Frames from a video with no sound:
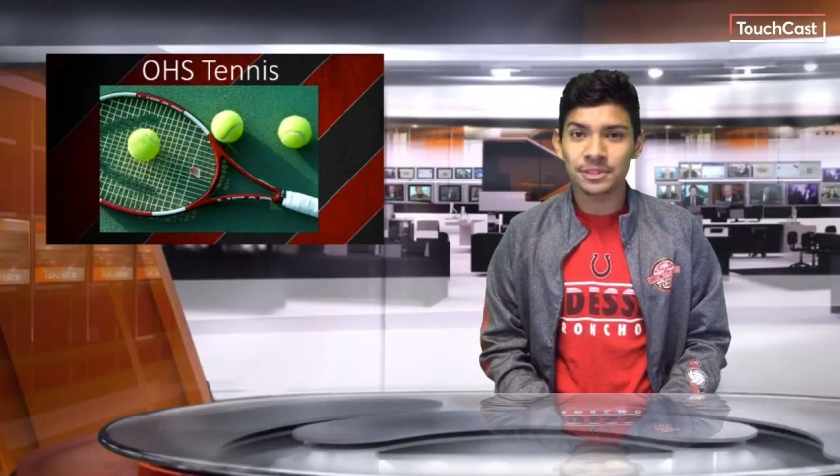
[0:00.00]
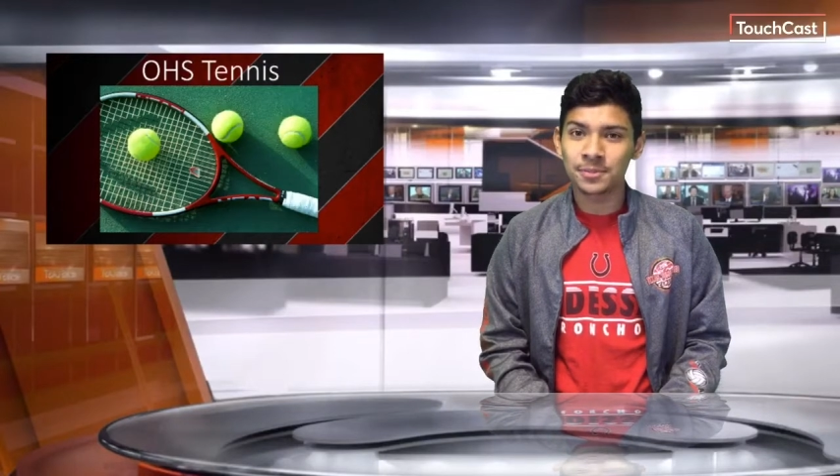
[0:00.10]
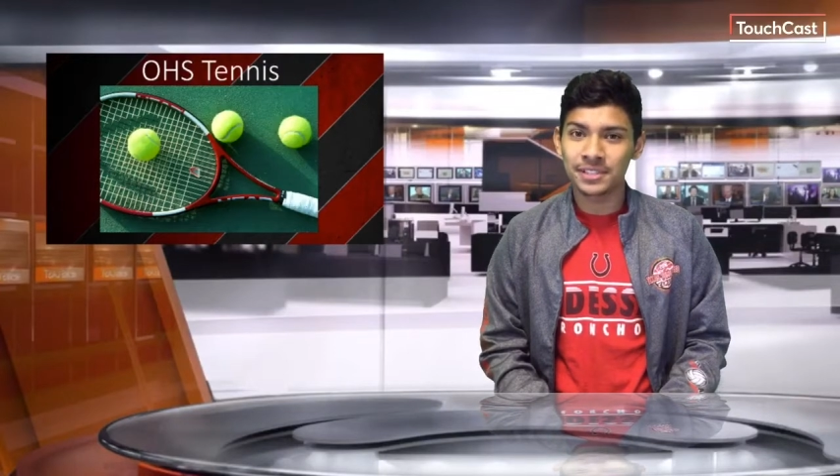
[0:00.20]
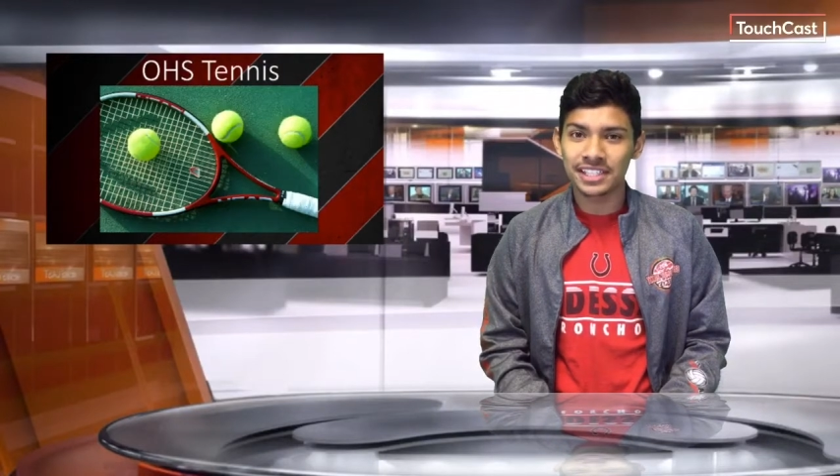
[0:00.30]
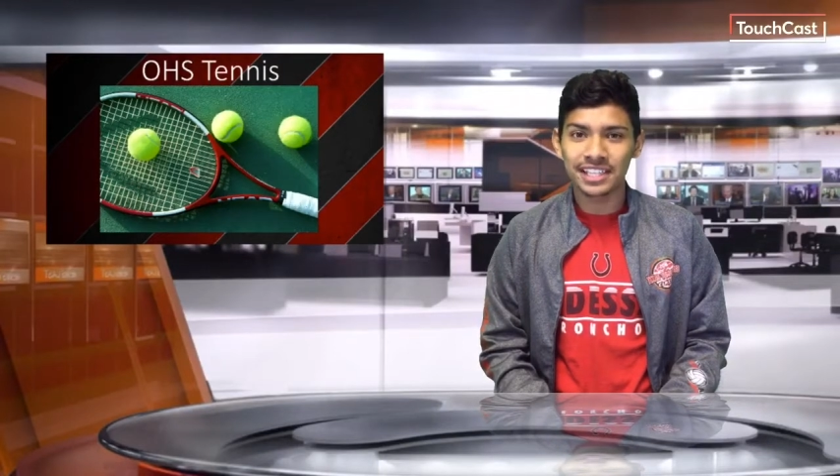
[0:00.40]
was
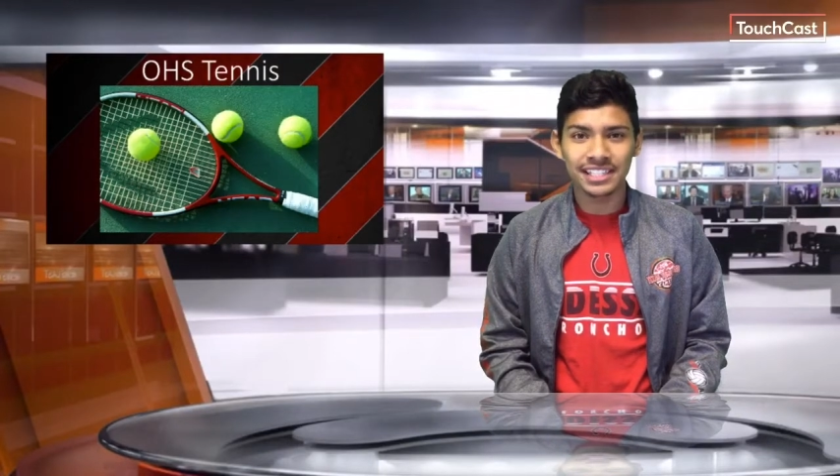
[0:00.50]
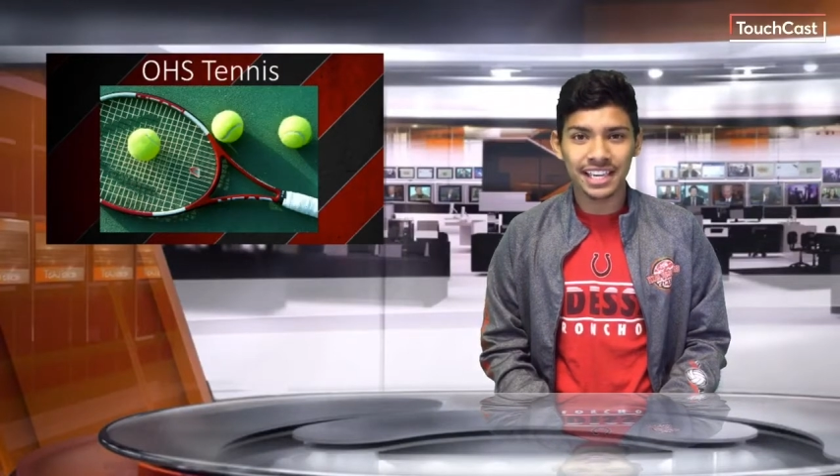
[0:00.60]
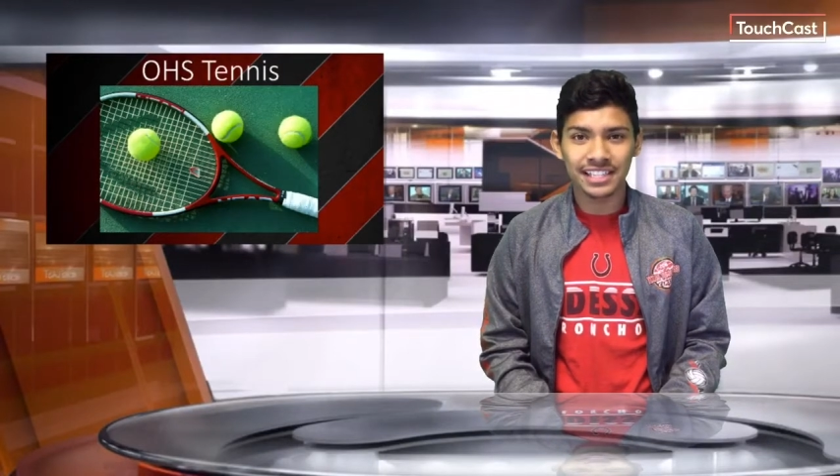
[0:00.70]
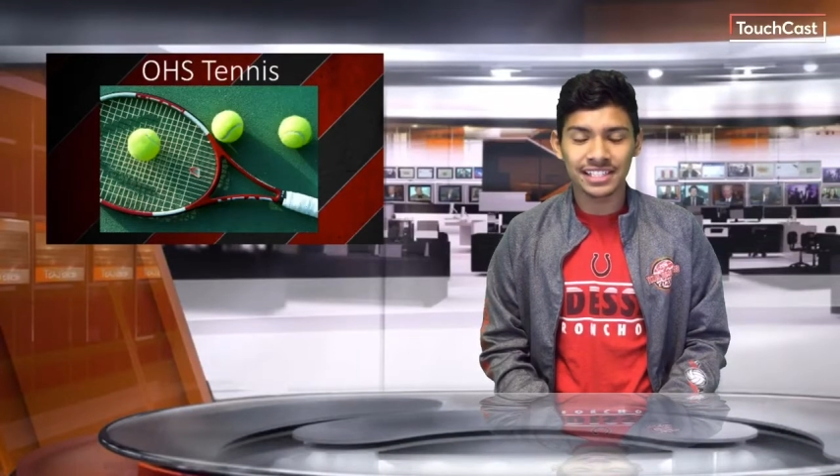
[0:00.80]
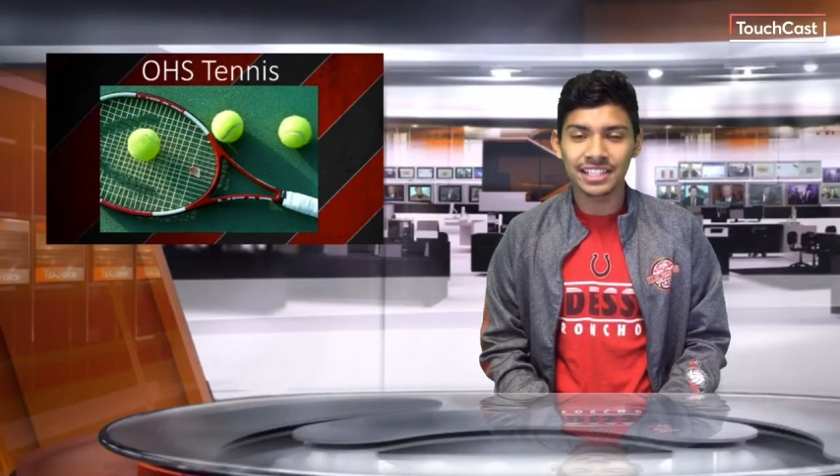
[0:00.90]
put to the
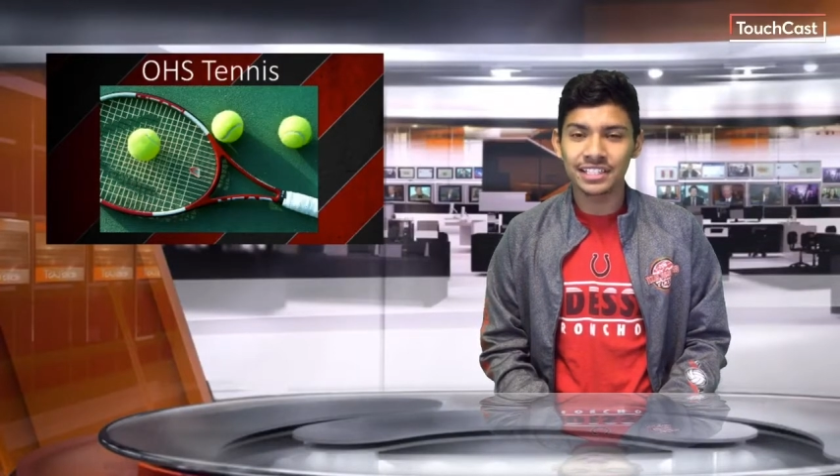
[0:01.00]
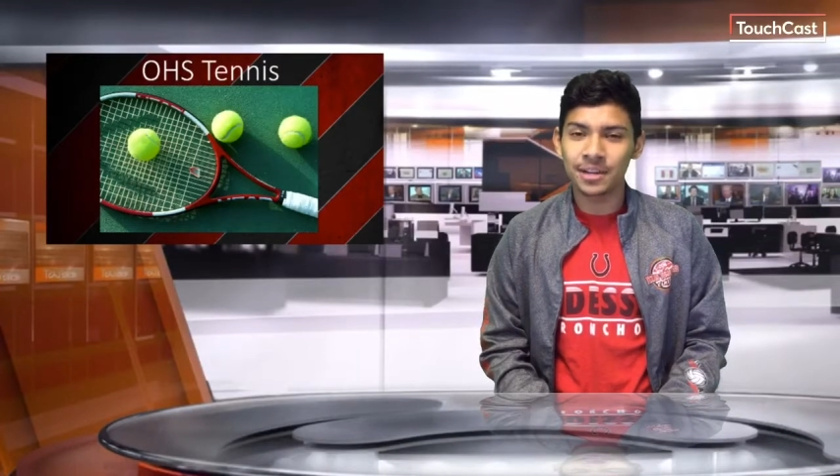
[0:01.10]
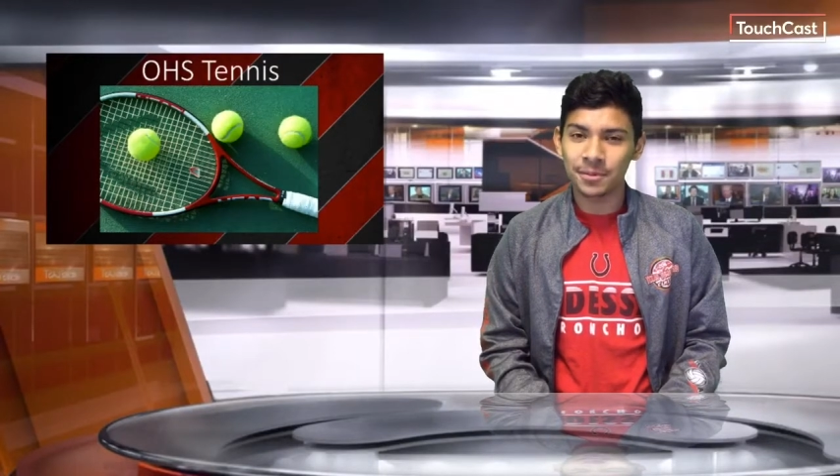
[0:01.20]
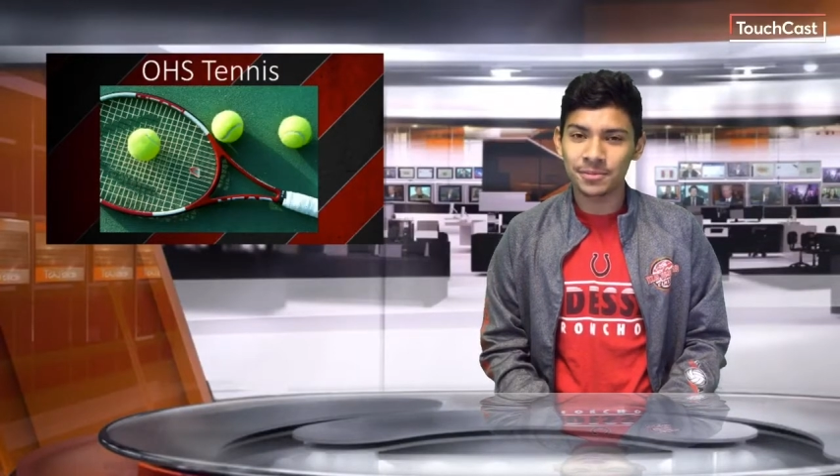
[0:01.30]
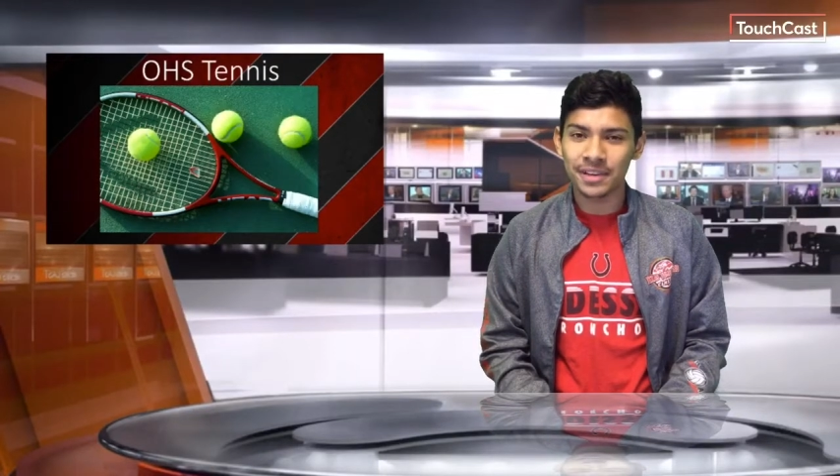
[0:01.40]
test in a
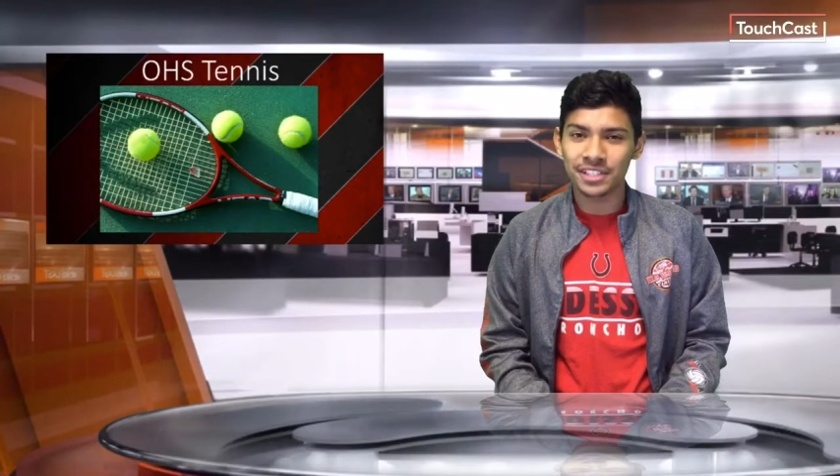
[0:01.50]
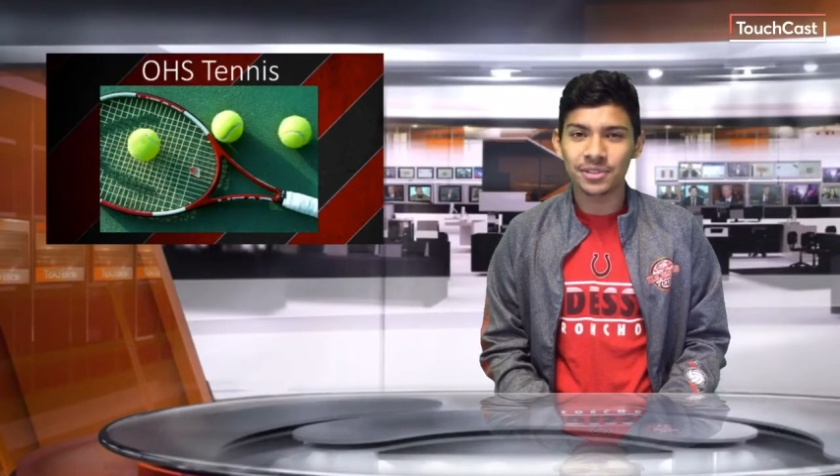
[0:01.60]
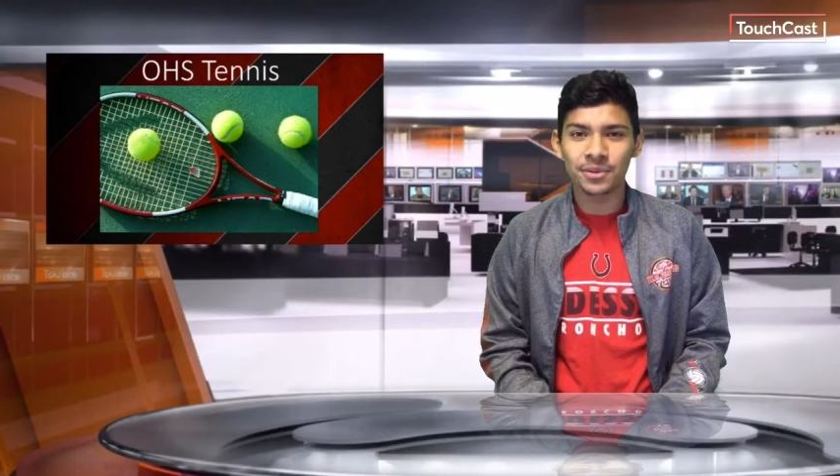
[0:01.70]
doubles match